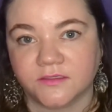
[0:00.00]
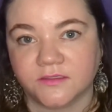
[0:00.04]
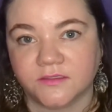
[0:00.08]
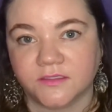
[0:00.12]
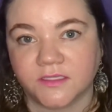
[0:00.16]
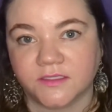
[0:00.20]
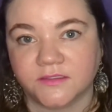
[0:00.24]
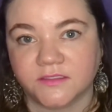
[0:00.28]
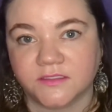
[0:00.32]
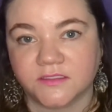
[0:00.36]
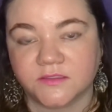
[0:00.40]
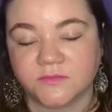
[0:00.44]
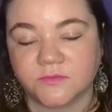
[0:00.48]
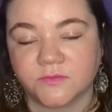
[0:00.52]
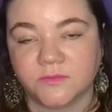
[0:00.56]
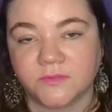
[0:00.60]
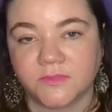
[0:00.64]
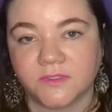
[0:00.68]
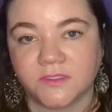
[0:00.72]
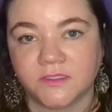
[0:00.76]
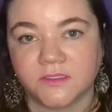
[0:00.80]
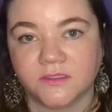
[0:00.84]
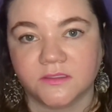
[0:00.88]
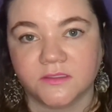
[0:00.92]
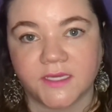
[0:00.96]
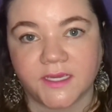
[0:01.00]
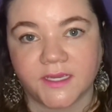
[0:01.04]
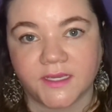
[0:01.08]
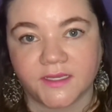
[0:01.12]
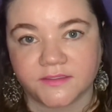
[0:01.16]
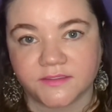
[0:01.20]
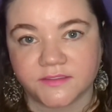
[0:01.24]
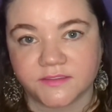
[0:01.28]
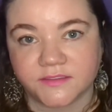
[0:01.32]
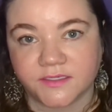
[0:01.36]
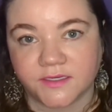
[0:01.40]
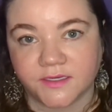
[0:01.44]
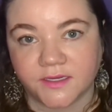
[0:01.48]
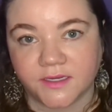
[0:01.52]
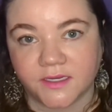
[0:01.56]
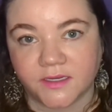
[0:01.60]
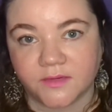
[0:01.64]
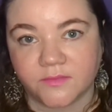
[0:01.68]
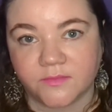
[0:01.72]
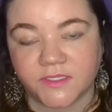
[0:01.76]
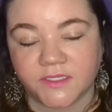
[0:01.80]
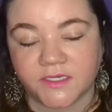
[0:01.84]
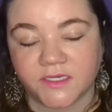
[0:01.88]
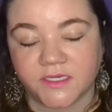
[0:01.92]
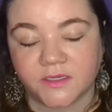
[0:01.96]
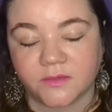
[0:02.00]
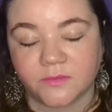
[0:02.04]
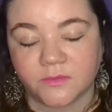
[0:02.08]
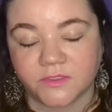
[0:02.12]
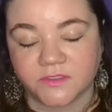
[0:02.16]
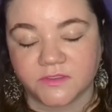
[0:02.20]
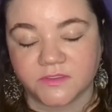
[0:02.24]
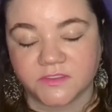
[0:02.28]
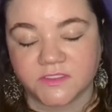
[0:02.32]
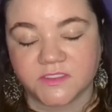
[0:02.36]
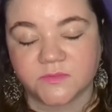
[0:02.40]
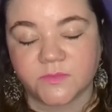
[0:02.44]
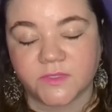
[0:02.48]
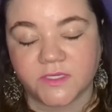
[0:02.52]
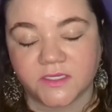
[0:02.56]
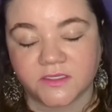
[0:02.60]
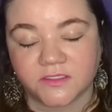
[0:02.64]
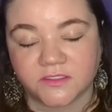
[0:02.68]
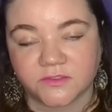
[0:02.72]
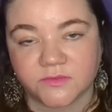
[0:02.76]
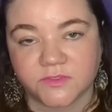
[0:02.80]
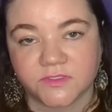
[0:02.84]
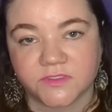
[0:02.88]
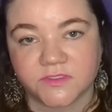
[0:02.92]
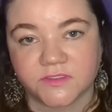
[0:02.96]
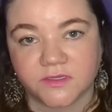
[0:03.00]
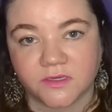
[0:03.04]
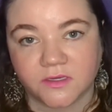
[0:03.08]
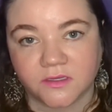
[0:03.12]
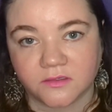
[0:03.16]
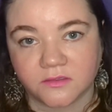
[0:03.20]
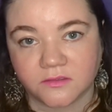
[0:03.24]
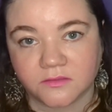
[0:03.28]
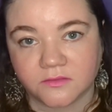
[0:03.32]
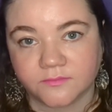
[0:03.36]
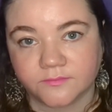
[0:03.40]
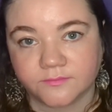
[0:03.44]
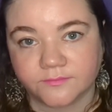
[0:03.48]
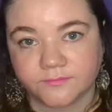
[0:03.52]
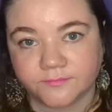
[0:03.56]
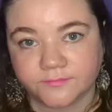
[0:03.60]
that this would be the last time that he would speak to his daughter.